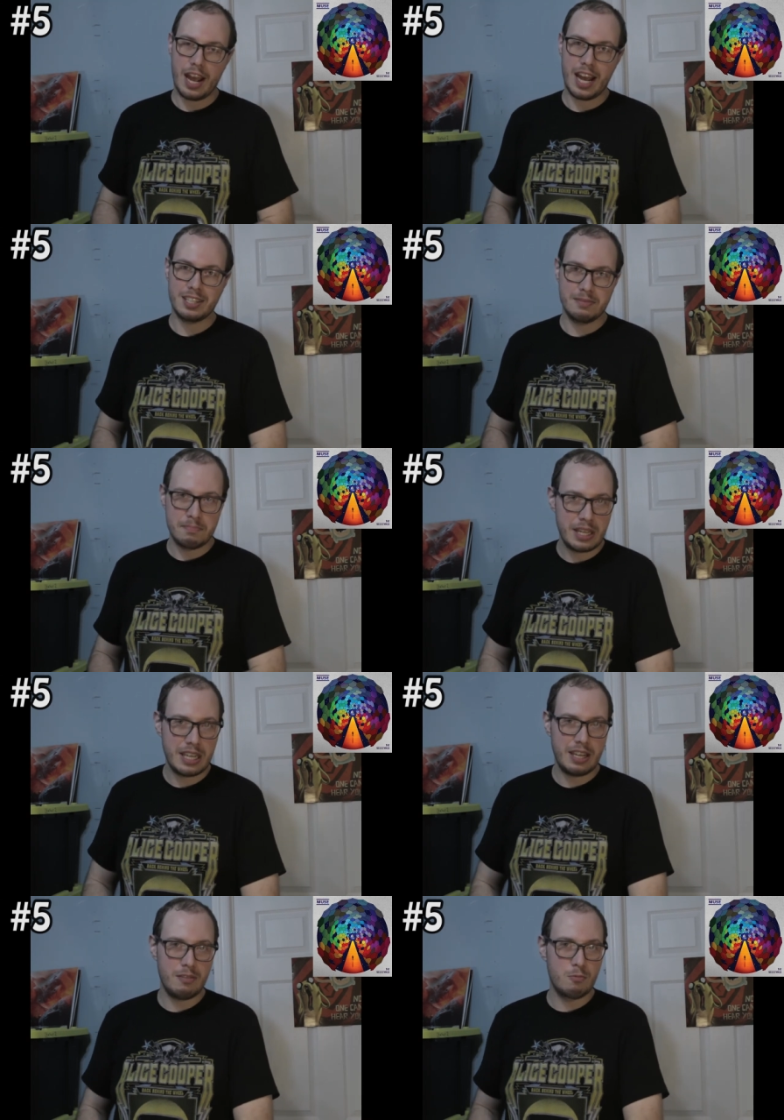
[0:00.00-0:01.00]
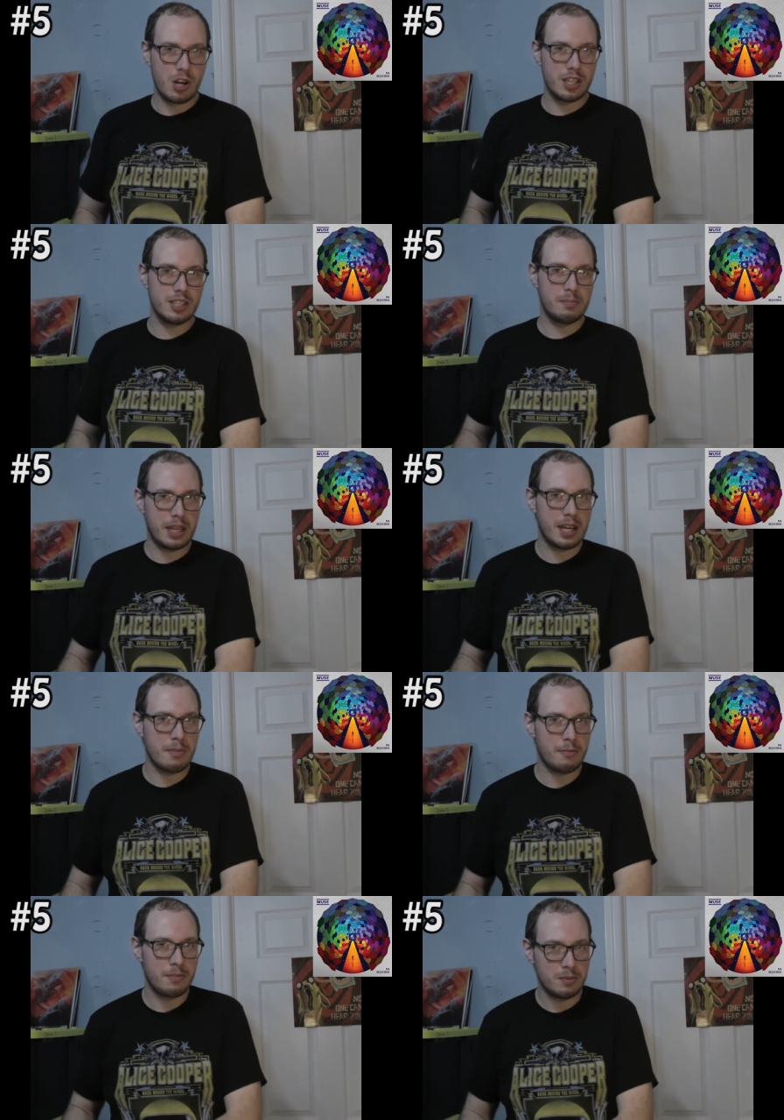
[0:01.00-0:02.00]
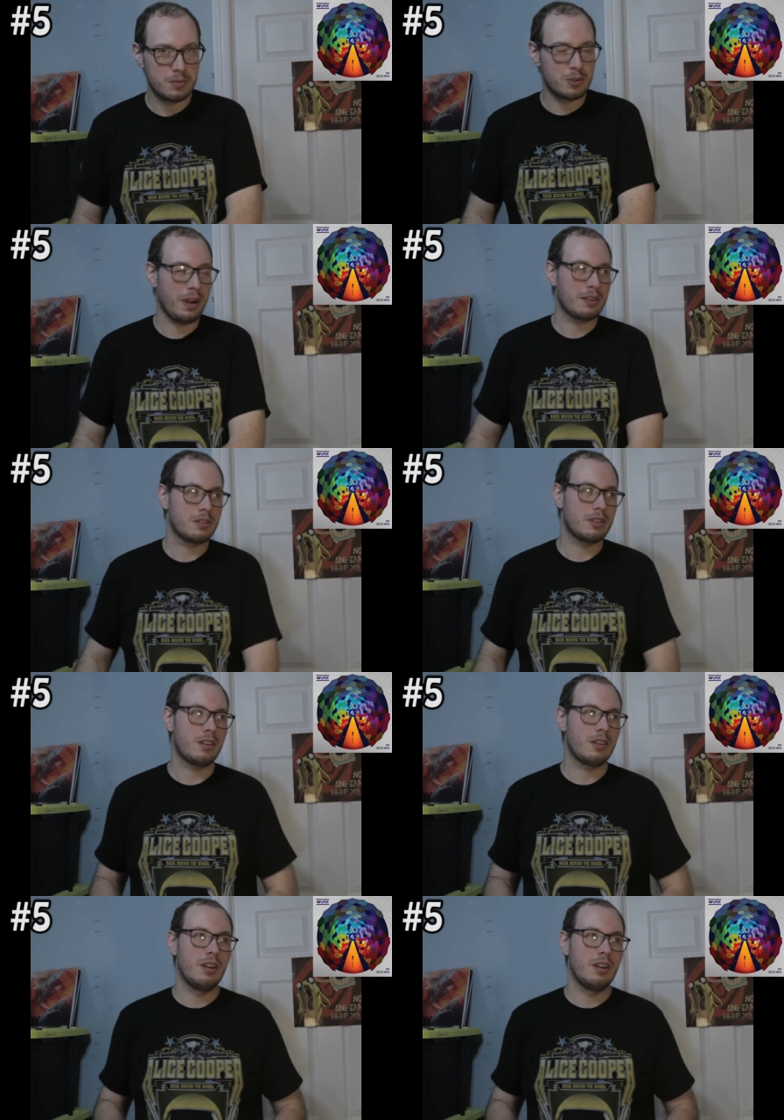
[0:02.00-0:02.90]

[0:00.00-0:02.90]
as me wanting to become a film director